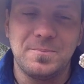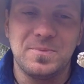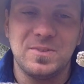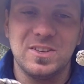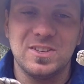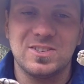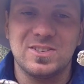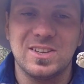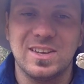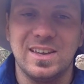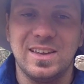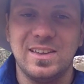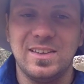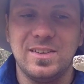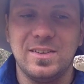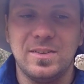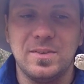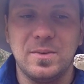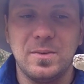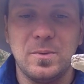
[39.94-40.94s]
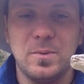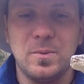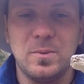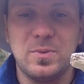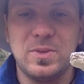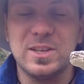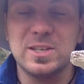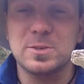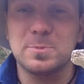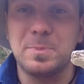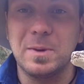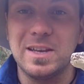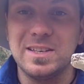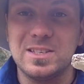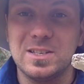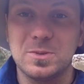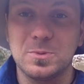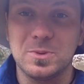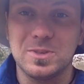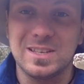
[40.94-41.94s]
You see, this
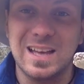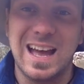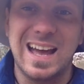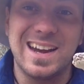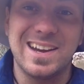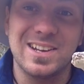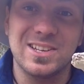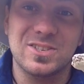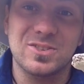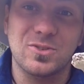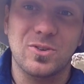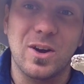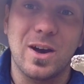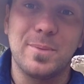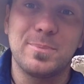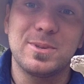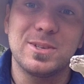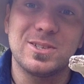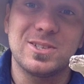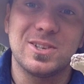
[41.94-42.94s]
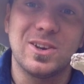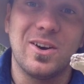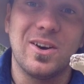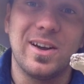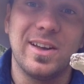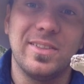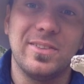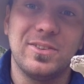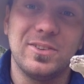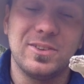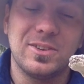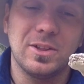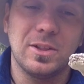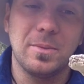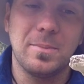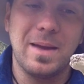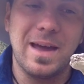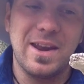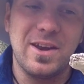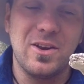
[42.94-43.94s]
species was undescribed to science until
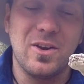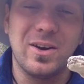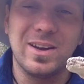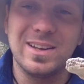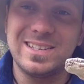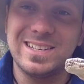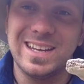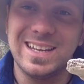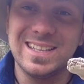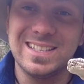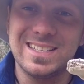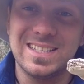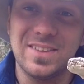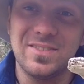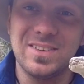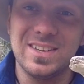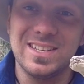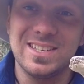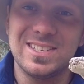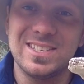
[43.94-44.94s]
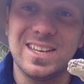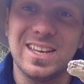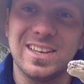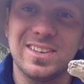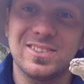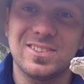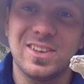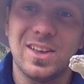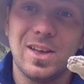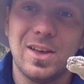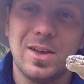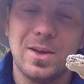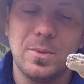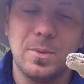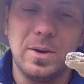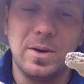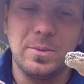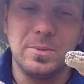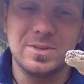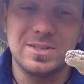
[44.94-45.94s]
about 1976,
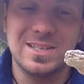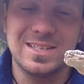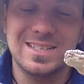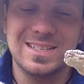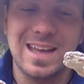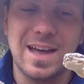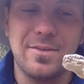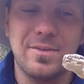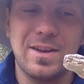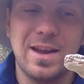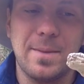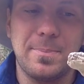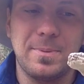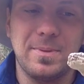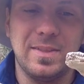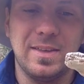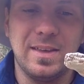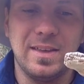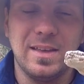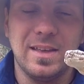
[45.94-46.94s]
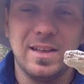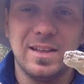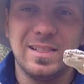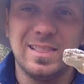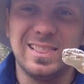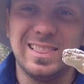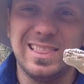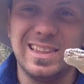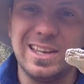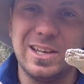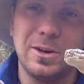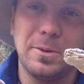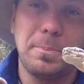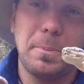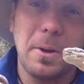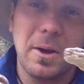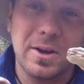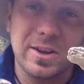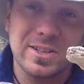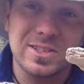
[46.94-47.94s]
when it was discovered up in the little
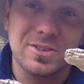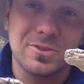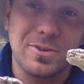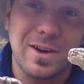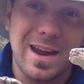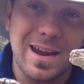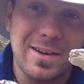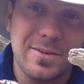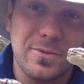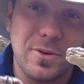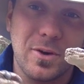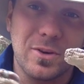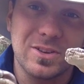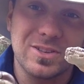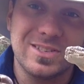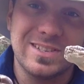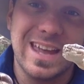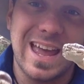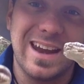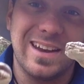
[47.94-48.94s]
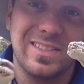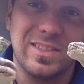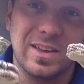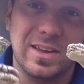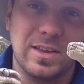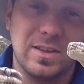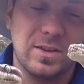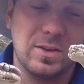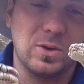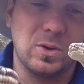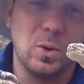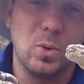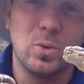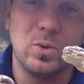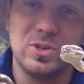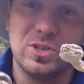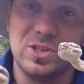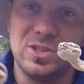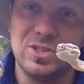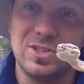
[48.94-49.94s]
pockets of rainforest down in the
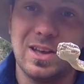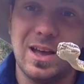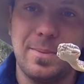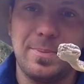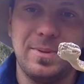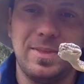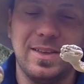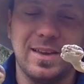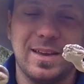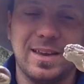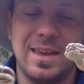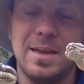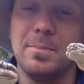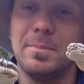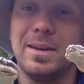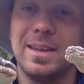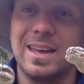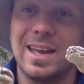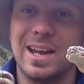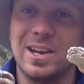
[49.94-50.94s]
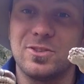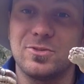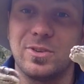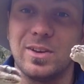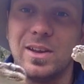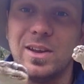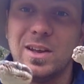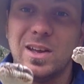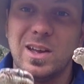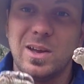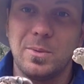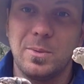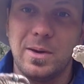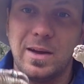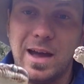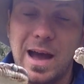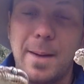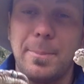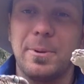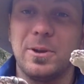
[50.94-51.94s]
gorges up in the Kimberley country,
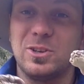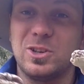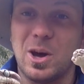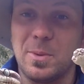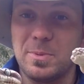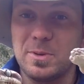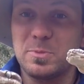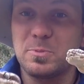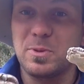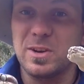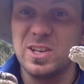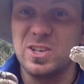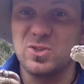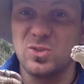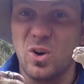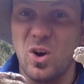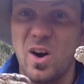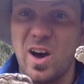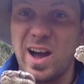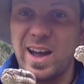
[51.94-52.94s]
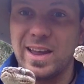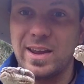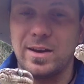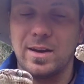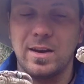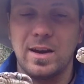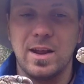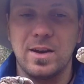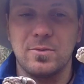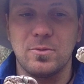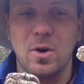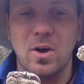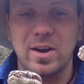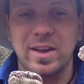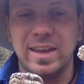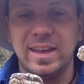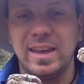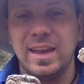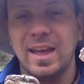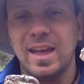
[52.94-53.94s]
where up on top it's pretty dry and
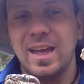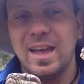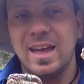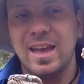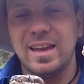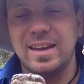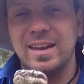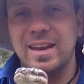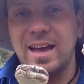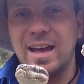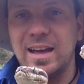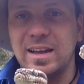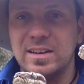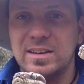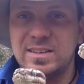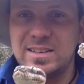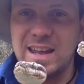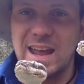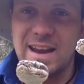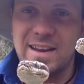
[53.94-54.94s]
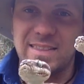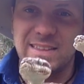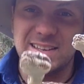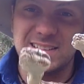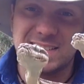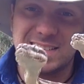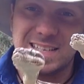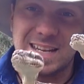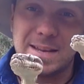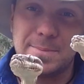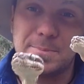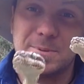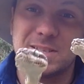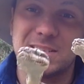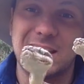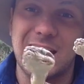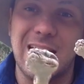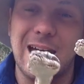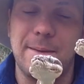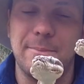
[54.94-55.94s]
rocky, and down in these deep
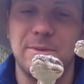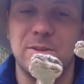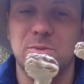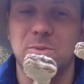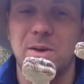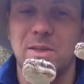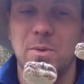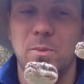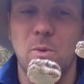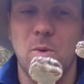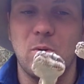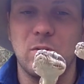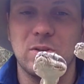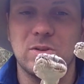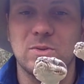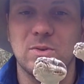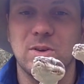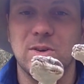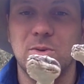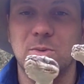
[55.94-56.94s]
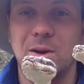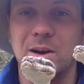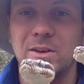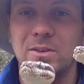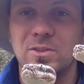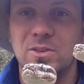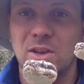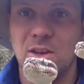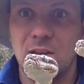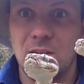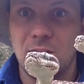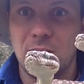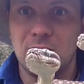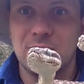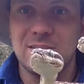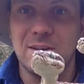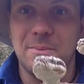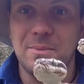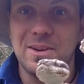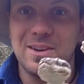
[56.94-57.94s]
escarpments where the water sort of dwells,
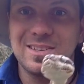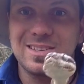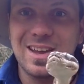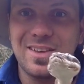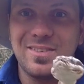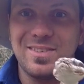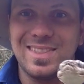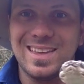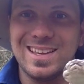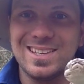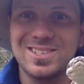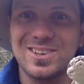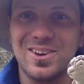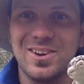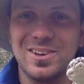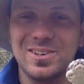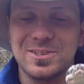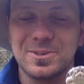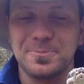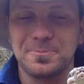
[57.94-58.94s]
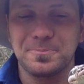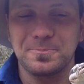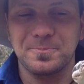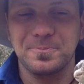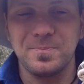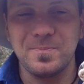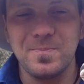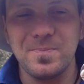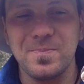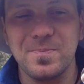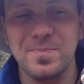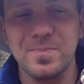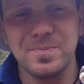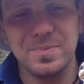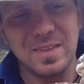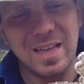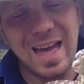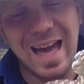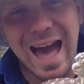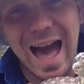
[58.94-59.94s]
somebody discovered these guys.
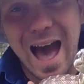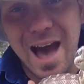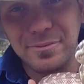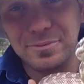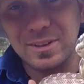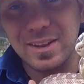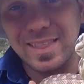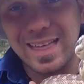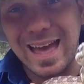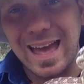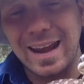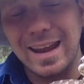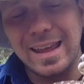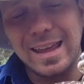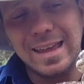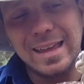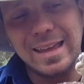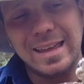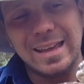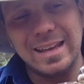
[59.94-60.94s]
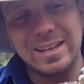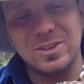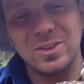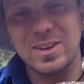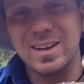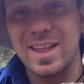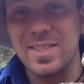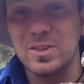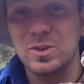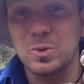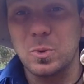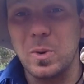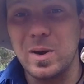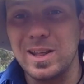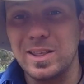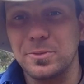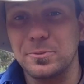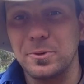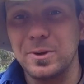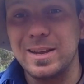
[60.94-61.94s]
After that, it took another
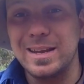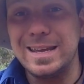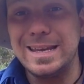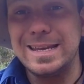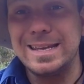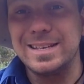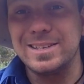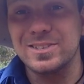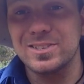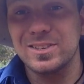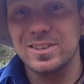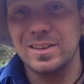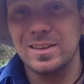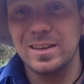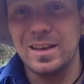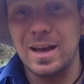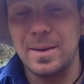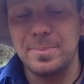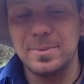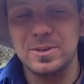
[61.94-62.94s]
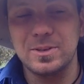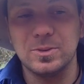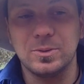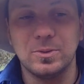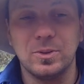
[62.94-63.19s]
23 years, up until